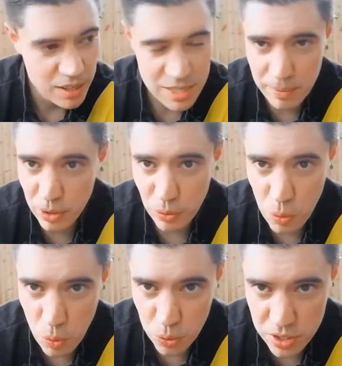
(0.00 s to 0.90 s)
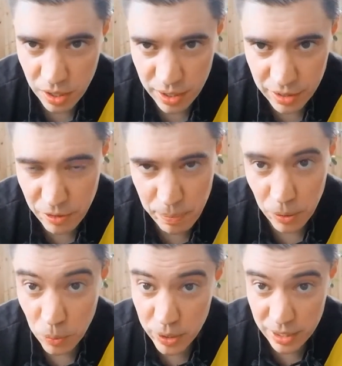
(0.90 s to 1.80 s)
something on the waterline of a
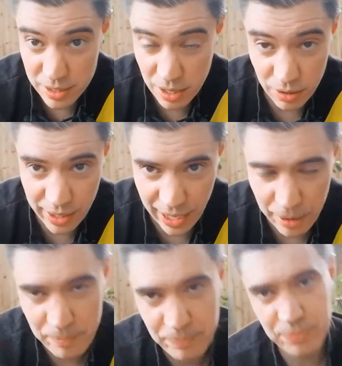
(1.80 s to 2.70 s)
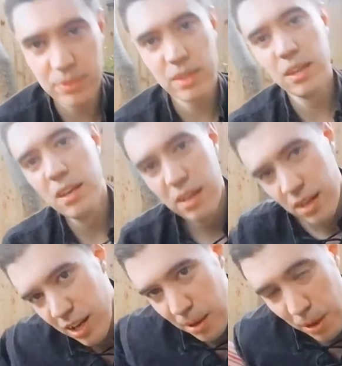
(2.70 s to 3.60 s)
boat we needed to look at,
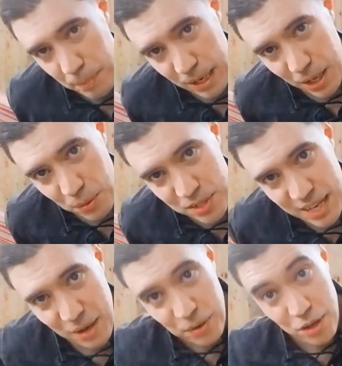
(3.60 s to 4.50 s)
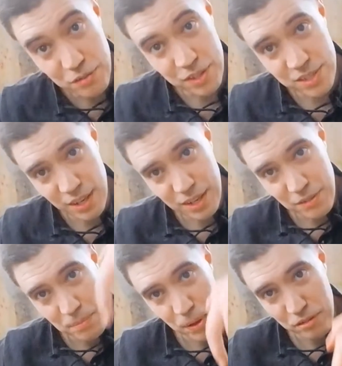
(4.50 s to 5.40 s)
I might be lowered down over the side of
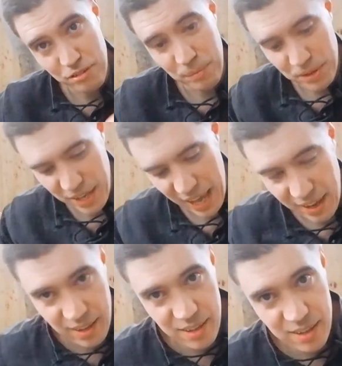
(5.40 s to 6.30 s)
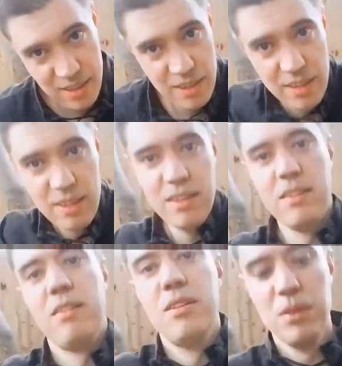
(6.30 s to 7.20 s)
the boat from the deck
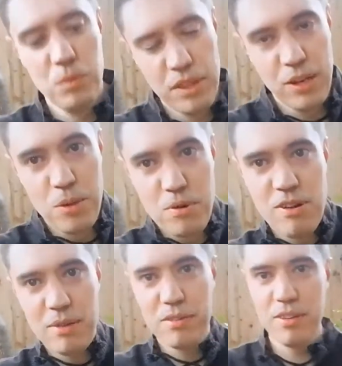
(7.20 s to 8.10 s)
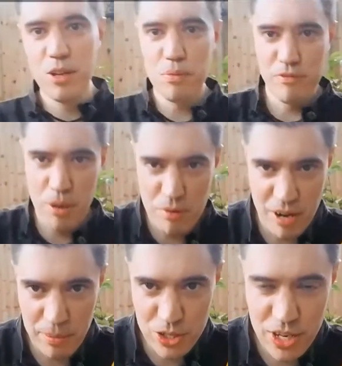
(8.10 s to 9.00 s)
with a loop of rope
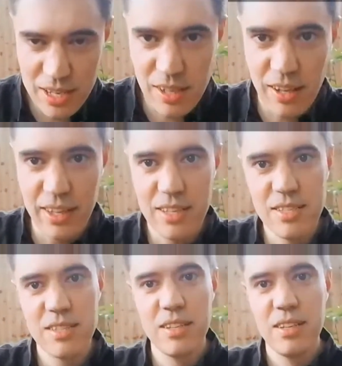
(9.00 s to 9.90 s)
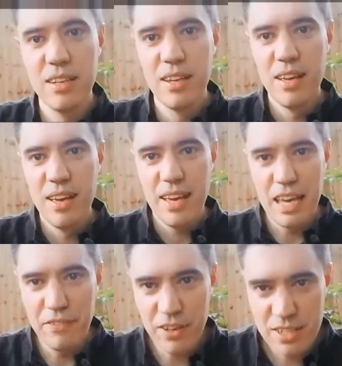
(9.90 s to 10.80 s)
around my chest like this.
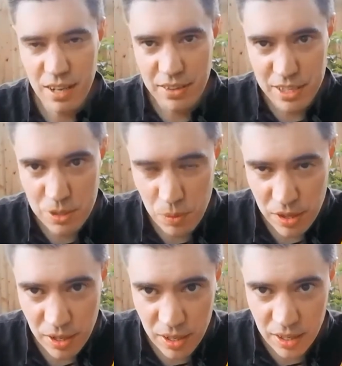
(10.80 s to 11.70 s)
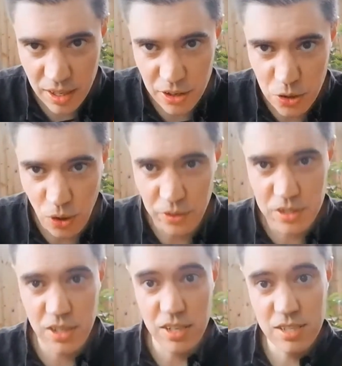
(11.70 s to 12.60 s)
If I tie this with a knot that's
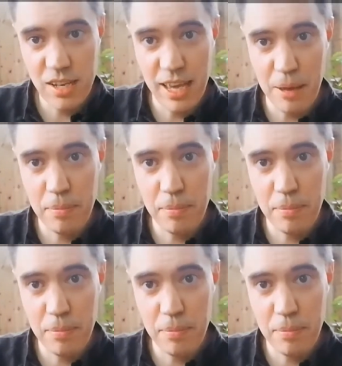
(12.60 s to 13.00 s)
going to slip,